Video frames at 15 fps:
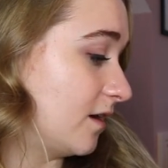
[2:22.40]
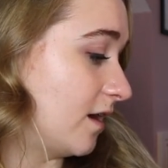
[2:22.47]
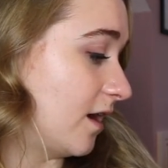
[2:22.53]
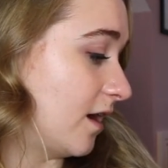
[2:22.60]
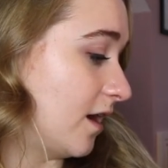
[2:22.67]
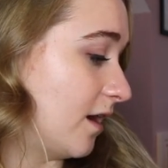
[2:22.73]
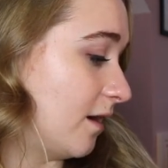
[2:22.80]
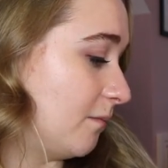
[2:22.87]

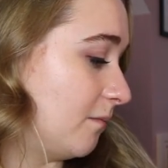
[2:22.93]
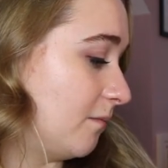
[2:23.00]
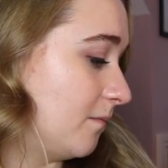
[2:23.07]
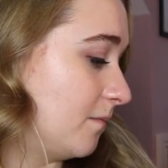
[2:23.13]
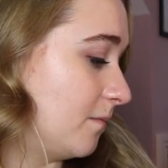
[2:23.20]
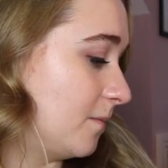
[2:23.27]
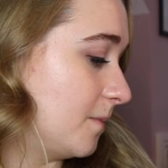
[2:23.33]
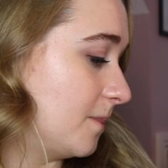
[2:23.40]
um,
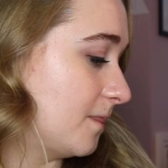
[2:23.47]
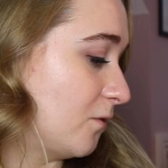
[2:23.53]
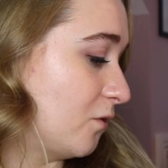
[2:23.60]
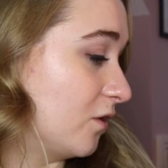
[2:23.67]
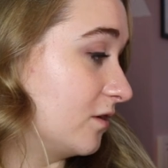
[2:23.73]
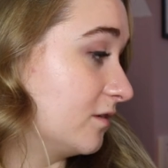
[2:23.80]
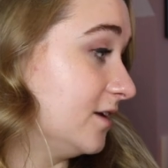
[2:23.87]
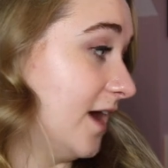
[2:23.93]

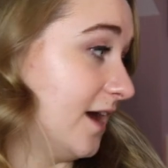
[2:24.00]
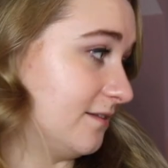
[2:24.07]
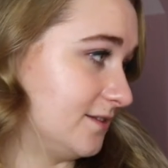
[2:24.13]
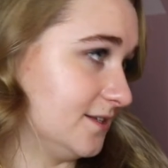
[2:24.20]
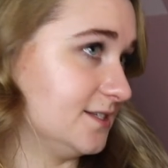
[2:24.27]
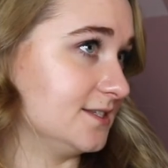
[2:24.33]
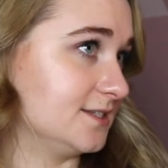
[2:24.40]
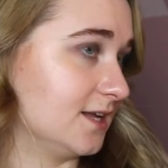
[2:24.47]
or yeah,
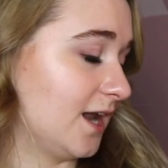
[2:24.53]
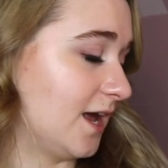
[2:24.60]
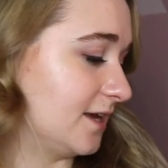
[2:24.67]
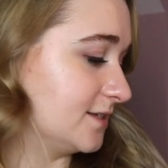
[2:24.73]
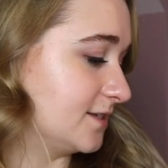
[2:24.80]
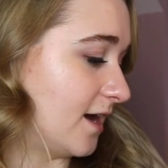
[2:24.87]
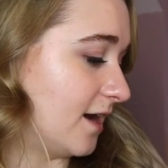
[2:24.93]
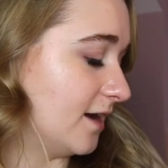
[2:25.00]
this is the
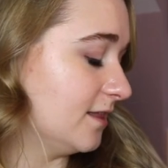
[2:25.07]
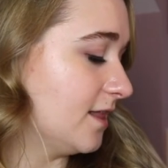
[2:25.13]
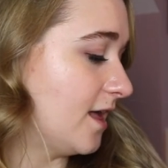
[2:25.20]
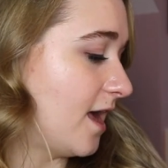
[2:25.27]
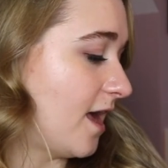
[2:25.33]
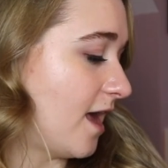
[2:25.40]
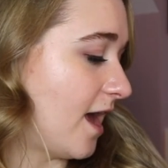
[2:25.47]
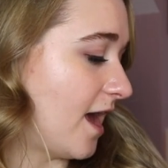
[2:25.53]
lifestyle,
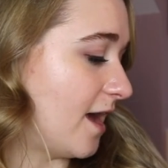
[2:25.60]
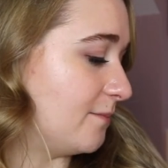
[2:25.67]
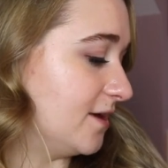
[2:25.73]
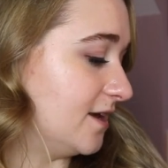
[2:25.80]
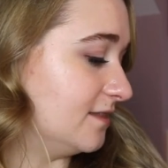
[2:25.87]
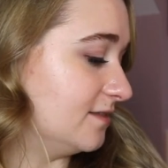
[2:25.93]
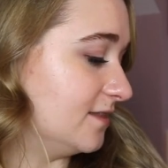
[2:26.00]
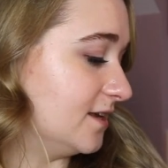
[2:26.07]
um,
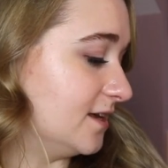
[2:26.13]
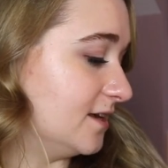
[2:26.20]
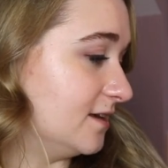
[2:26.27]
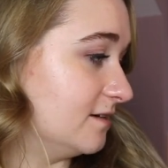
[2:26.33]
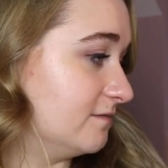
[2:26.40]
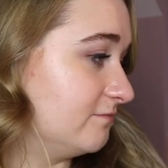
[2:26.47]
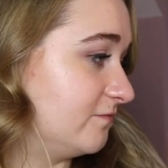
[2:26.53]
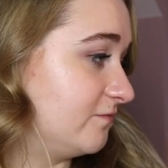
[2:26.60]
in
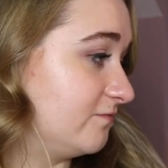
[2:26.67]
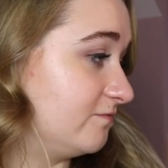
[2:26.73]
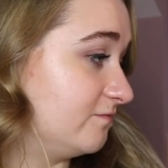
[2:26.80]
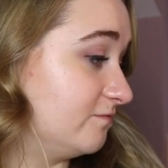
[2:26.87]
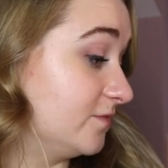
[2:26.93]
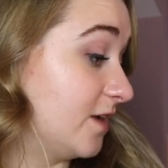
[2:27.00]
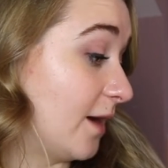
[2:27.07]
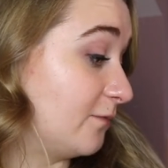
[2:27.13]
the
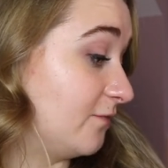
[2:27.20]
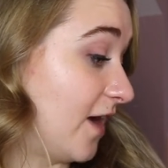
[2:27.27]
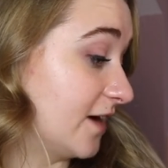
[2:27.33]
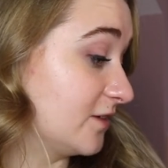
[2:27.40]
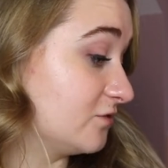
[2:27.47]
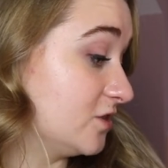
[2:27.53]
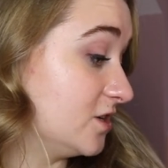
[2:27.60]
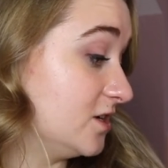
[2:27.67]
Gap
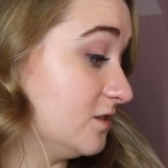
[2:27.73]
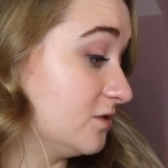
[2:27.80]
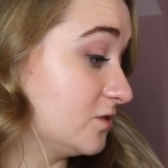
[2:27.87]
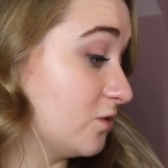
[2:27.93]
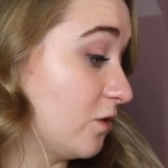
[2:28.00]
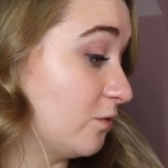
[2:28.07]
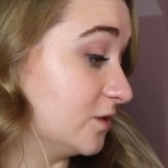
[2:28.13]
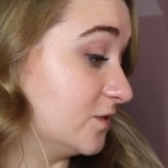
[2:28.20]
Factory
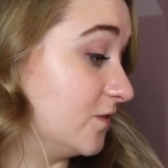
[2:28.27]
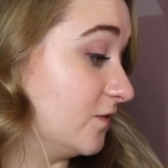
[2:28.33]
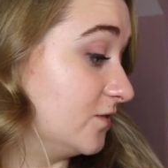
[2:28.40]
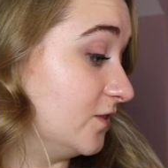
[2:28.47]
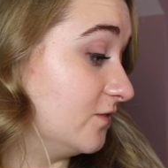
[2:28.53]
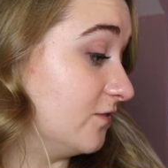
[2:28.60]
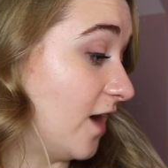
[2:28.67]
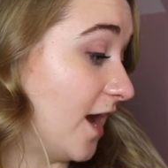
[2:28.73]
store was
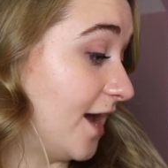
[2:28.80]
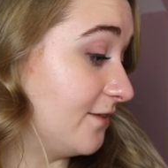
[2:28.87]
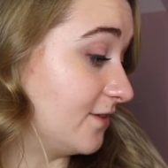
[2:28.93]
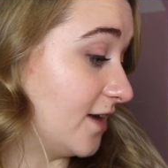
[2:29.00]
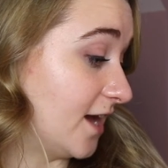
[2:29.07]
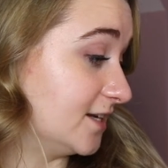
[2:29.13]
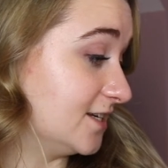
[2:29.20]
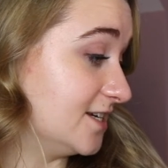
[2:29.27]

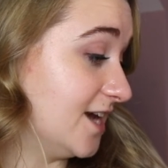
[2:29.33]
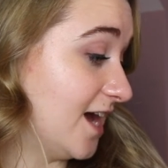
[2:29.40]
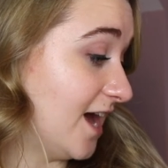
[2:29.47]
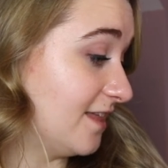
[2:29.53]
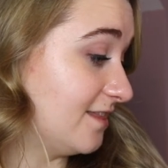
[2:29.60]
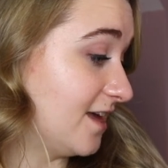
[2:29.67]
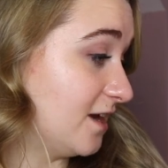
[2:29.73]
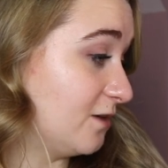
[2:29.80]
55.90
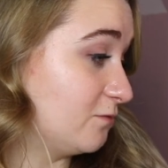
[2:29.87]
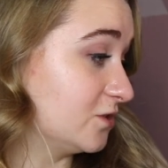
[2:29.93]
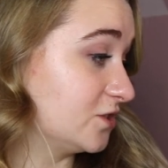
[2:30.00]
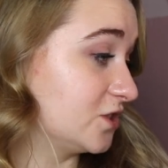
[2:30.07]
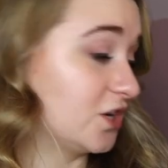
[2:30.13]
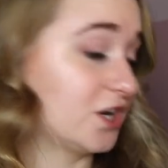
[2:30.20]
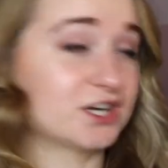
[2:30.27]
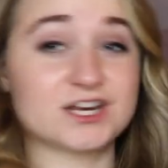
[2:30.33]
and then it was
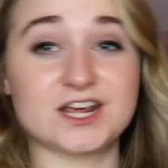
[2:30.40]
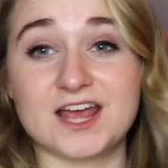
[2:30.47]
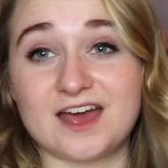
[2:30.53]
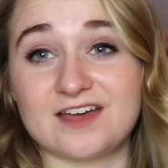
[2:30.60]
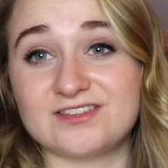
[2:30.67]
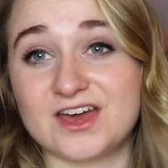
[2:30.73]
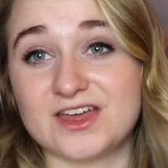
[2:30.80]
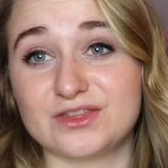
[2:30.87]
30
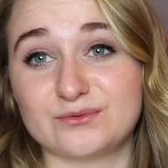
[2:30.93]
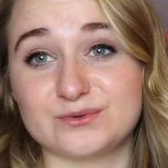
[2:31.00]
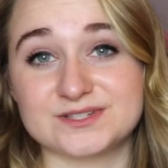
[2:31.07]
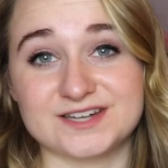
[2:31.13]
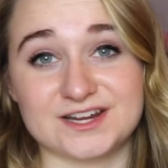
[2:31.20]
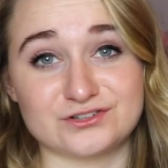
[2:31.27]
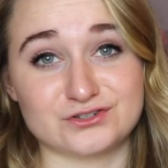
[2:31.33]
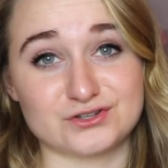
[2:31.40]
and then there
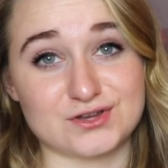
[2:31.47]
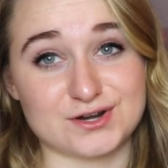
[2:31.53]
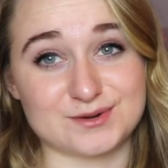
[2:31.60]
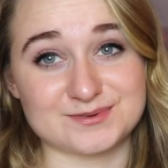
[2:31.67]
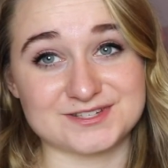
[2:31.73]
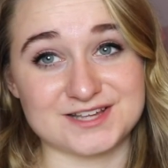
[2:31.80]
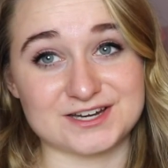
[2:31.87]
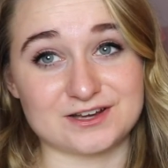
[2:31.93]
was an extra
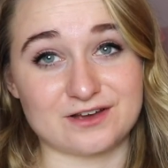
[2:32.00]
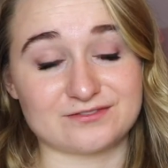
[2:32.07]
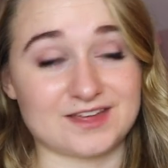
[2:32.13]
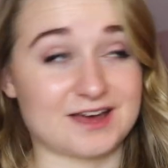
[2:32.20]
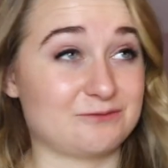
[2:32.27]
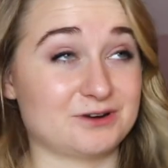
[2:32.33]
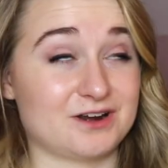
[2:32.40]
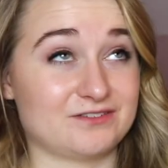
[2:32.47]
30% off
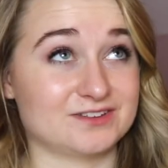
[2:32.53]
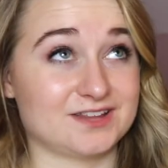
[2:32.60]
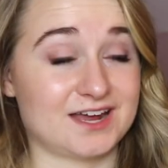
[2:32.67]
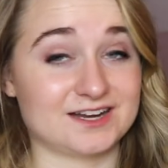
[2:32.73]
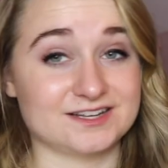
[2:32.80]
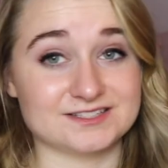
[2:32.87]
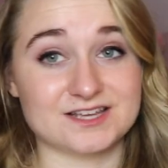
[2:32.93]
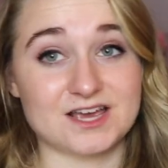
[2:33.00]
that, whatever
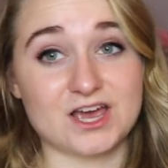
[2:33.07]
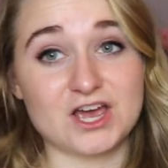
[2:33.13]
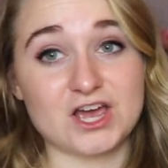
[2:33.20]
that is